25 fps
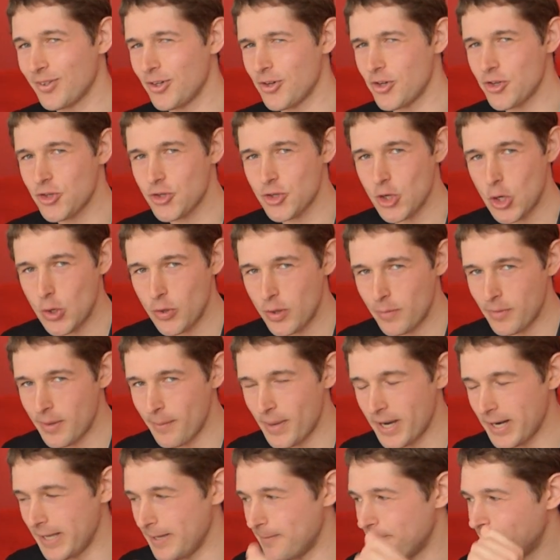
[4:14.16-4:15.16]
Show them the
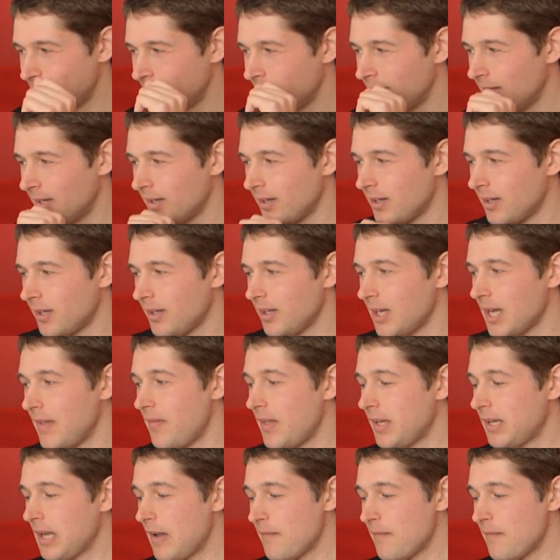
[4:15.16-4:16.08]
money. And their